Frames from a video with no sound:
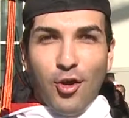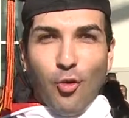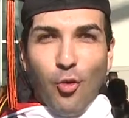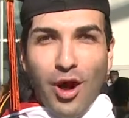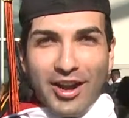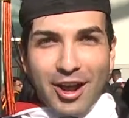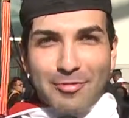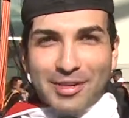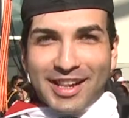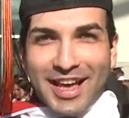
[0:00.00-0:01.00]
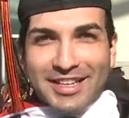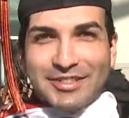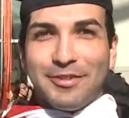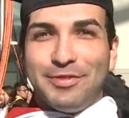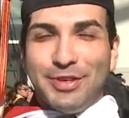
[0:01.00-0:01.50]
What up, class
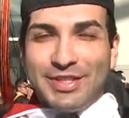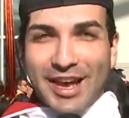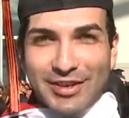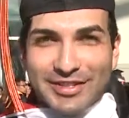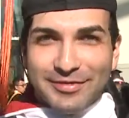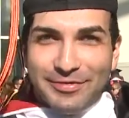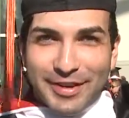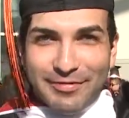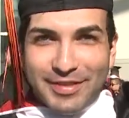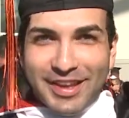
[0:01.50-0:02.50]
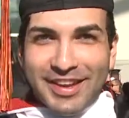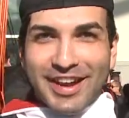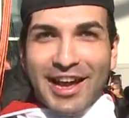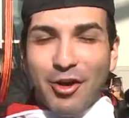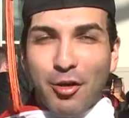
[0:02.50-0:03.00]
of 2015?
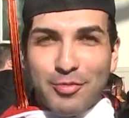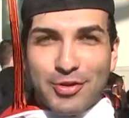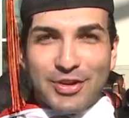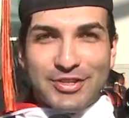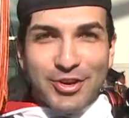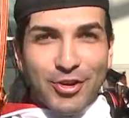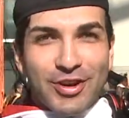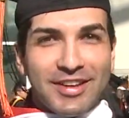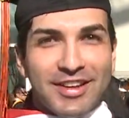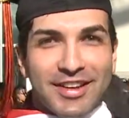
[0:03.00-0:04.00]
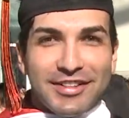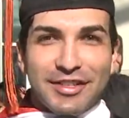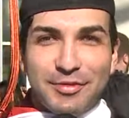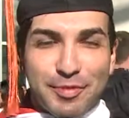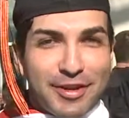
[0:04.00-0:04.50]
I hope you're enjoying
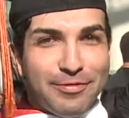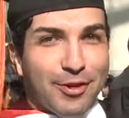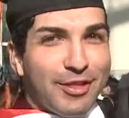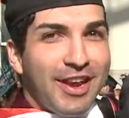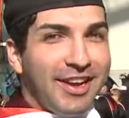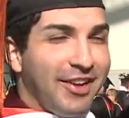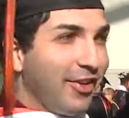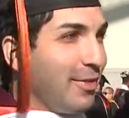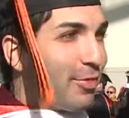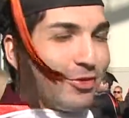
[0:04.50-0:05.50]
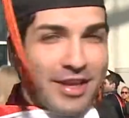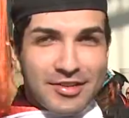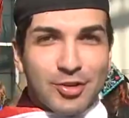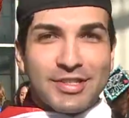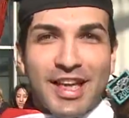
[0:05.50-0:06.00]
this beautiful day here at the
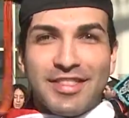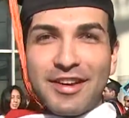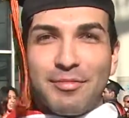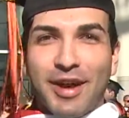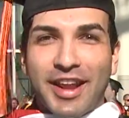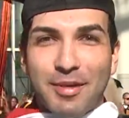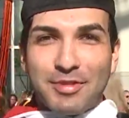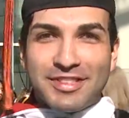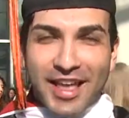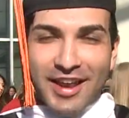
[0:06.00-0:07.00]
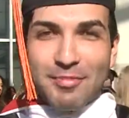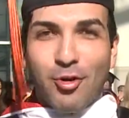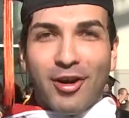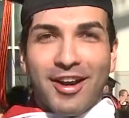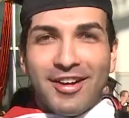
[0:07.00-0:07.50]
Prudential Center. My name is Danny
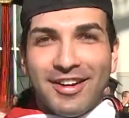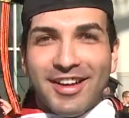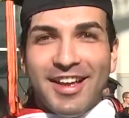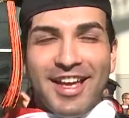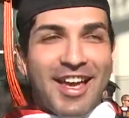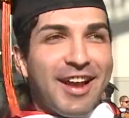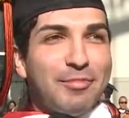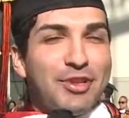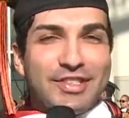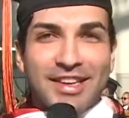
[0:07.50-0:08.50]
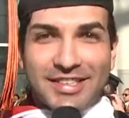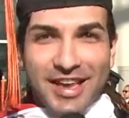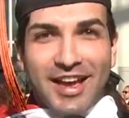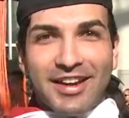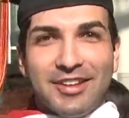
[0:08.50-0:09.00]
Mora, and I'm just
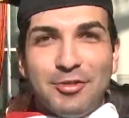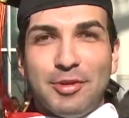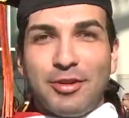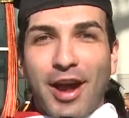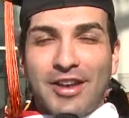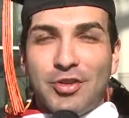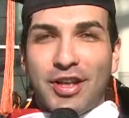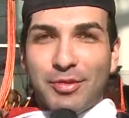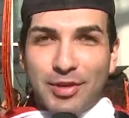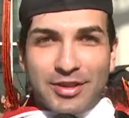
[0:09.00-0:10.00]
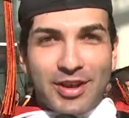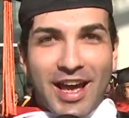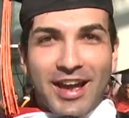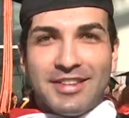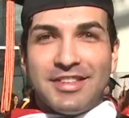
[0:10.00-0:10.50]
excited to be graduating with you
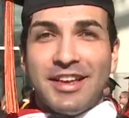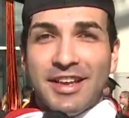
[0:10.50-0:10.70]
guys.